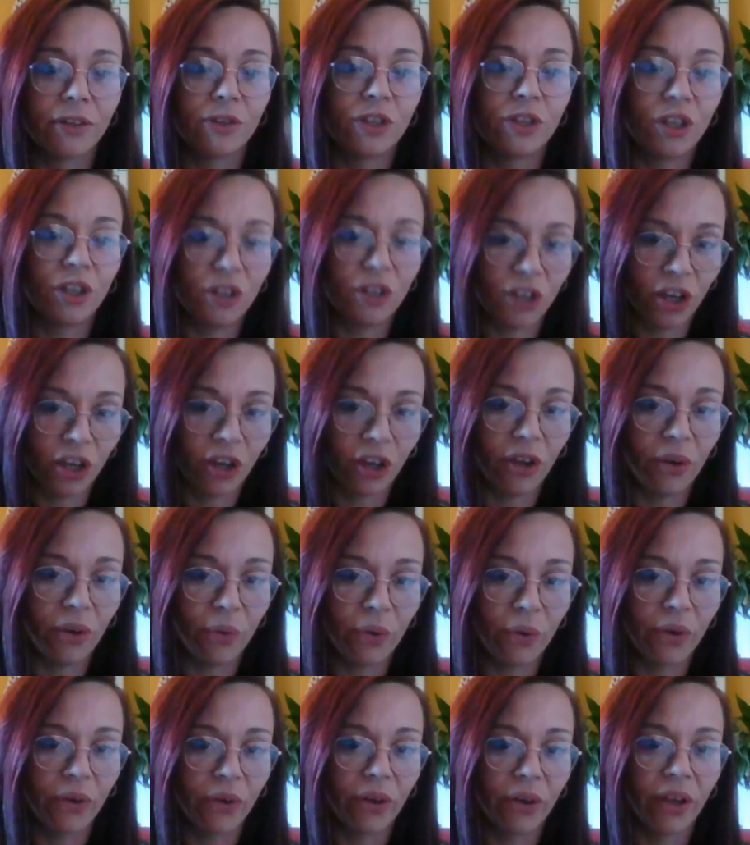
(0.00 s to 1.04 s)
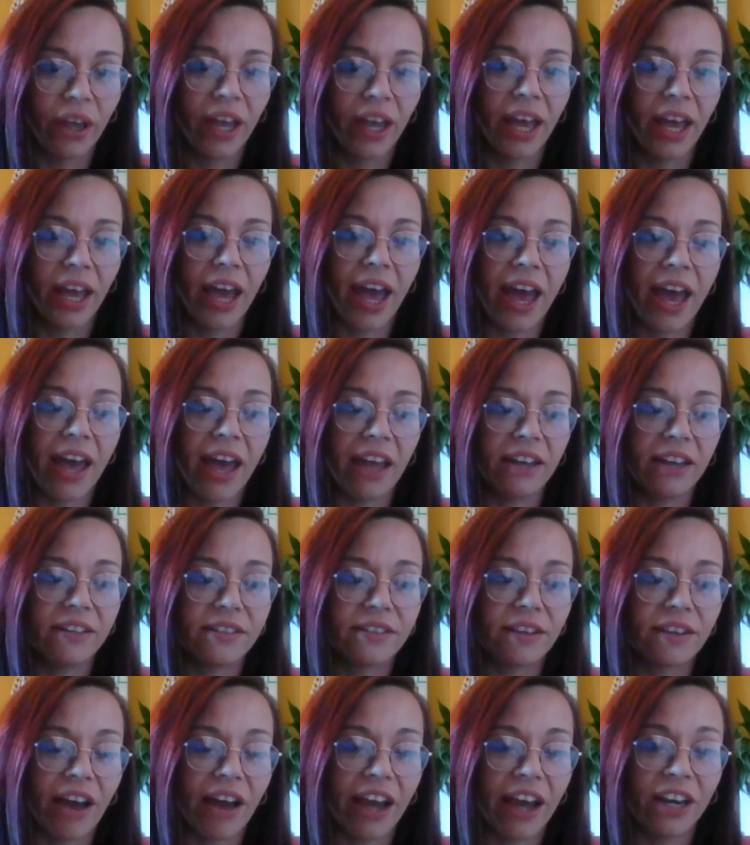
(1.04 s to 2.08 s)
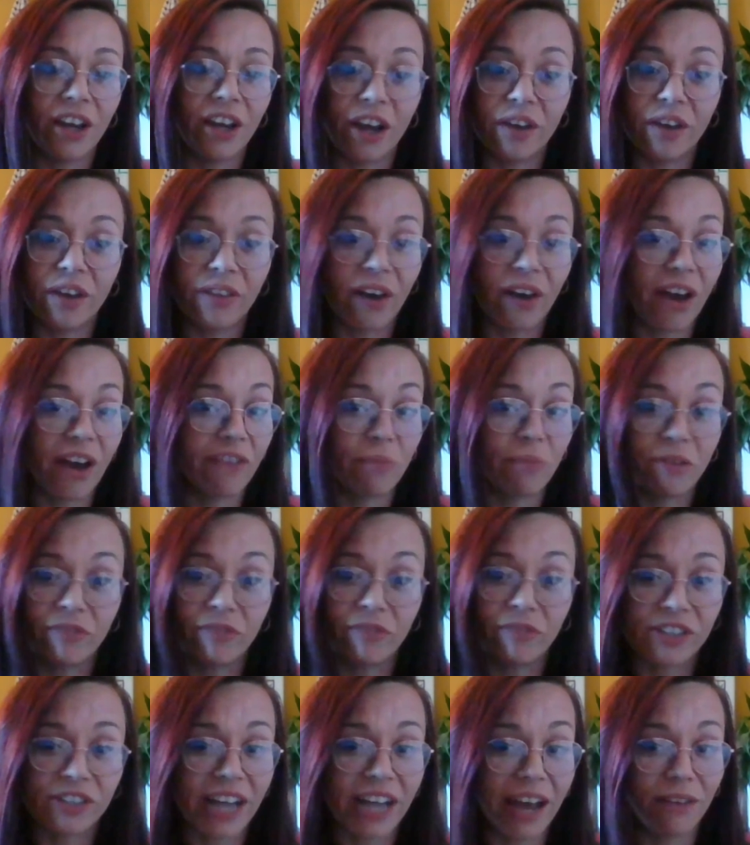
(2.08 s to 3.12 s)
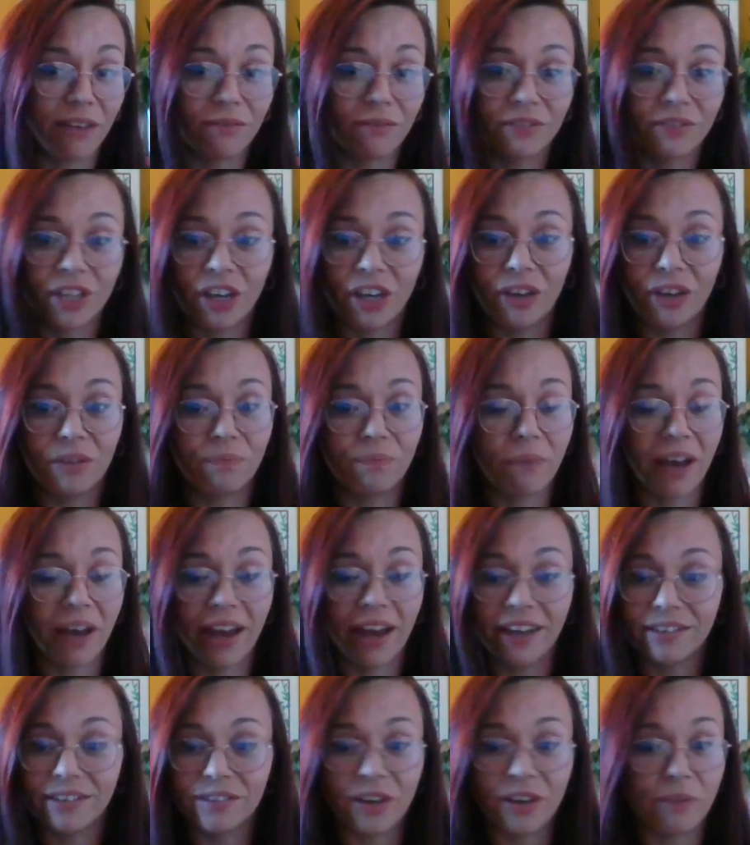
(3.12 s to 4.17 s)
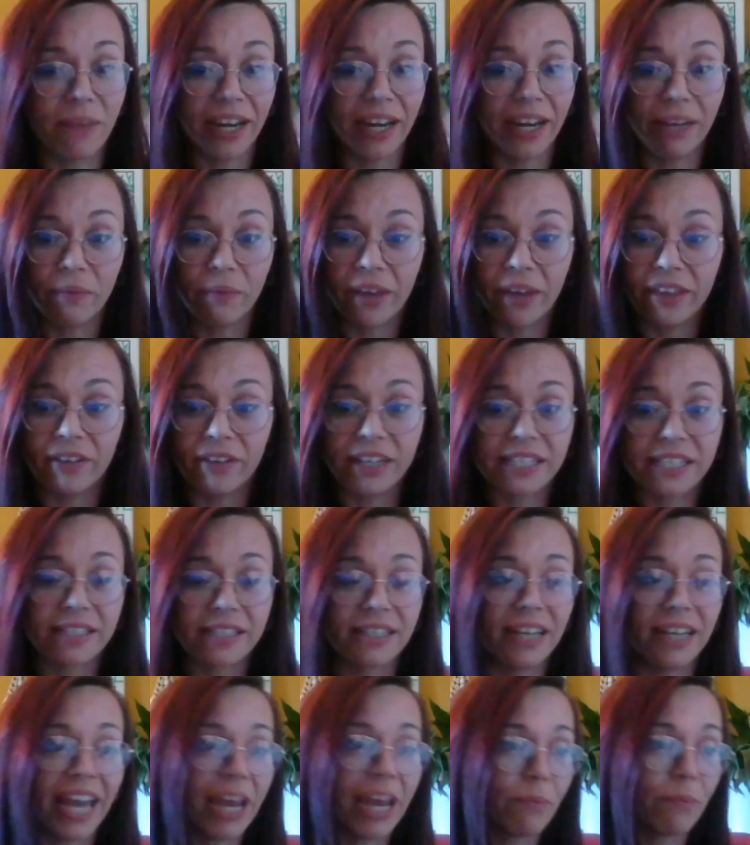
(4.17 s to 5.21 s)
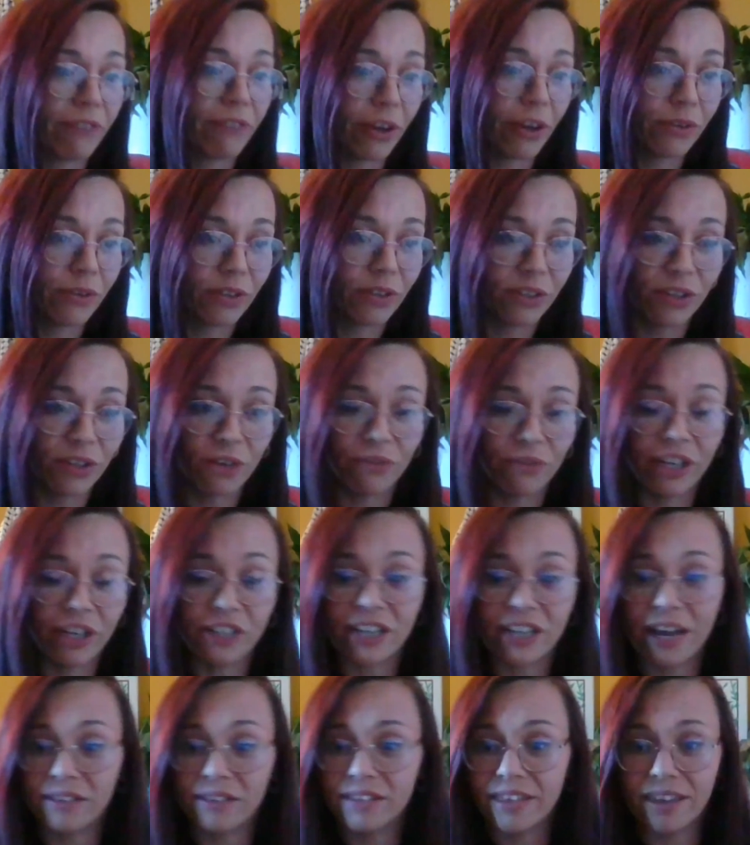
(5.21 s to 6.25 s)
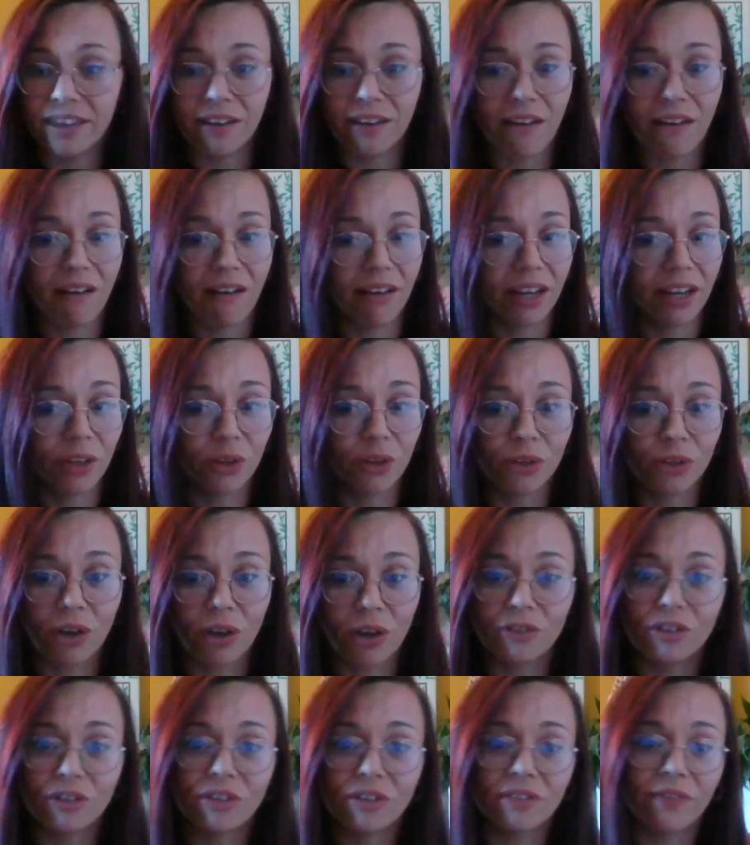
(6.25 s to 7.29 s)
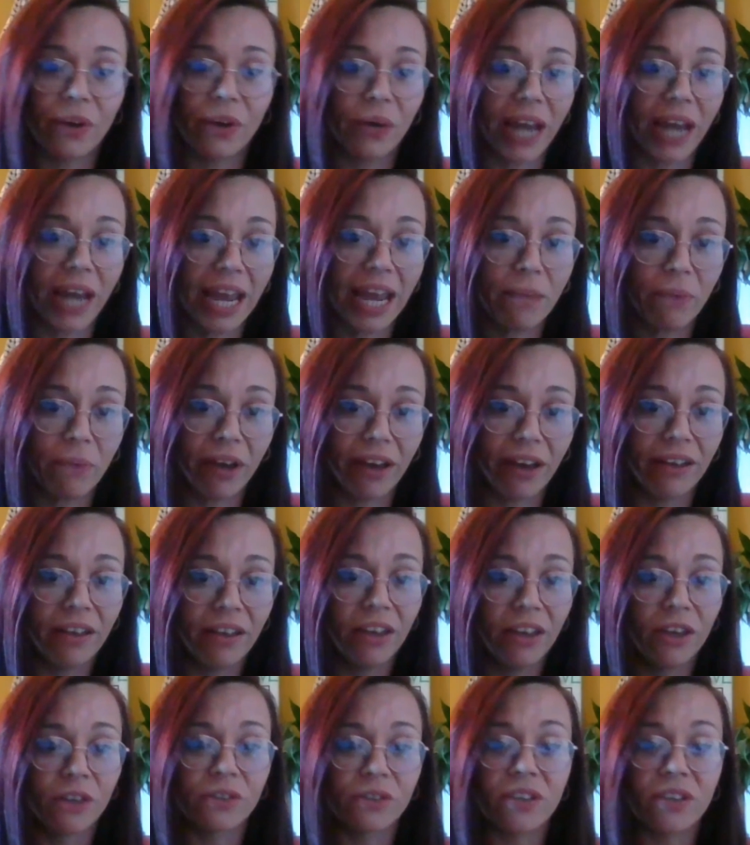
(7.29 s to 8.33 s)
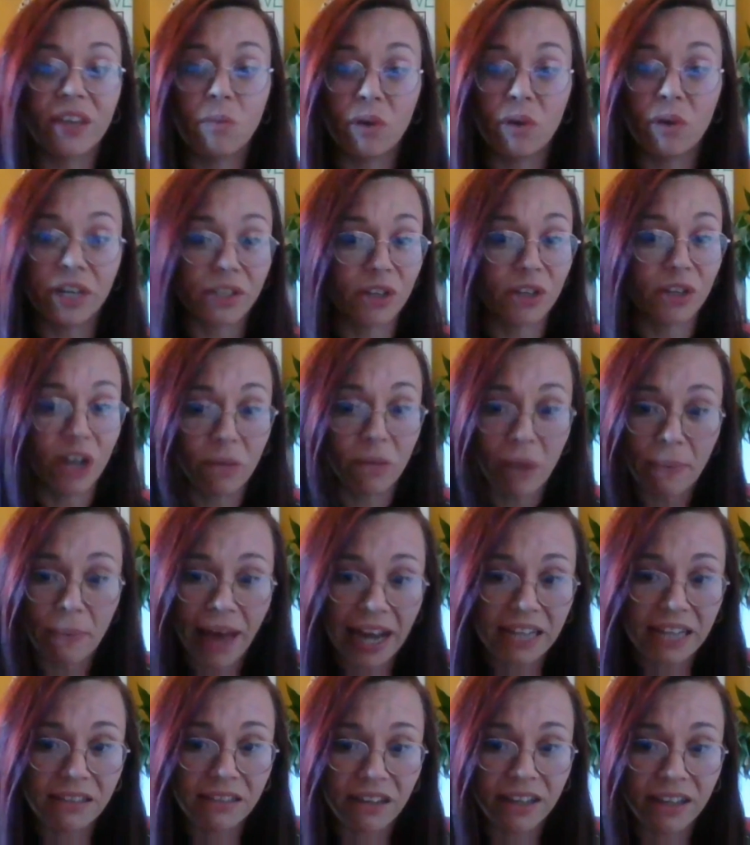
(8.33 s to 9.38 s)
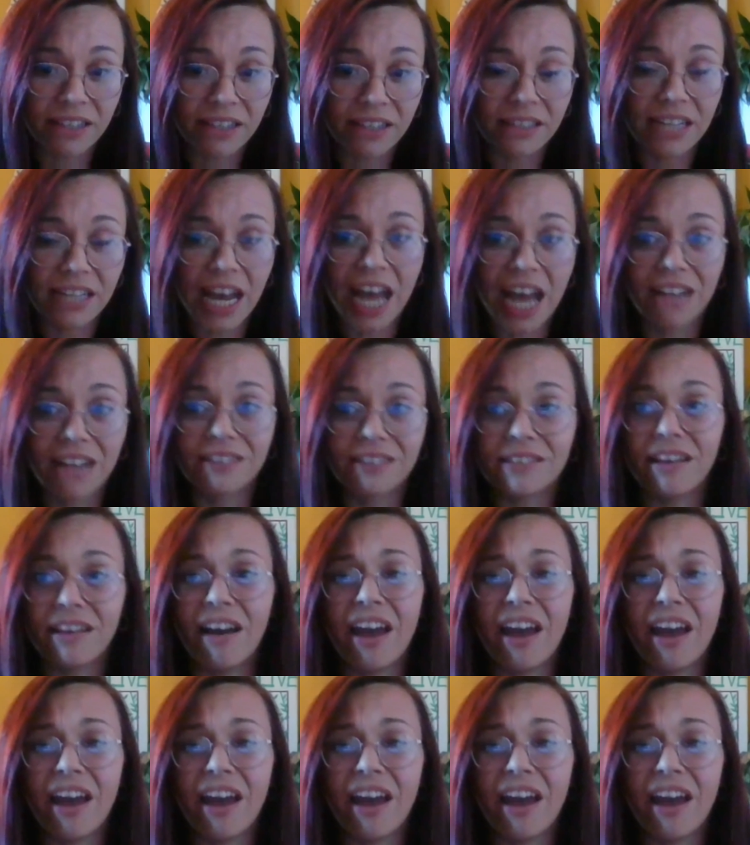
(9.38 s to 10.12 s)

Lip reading: to do. And I know that I've been reached out to by so many, whether it's Labour voters who've reached out and said they can't in good conscience vote Labour, so they wanted to know my Palestine stance.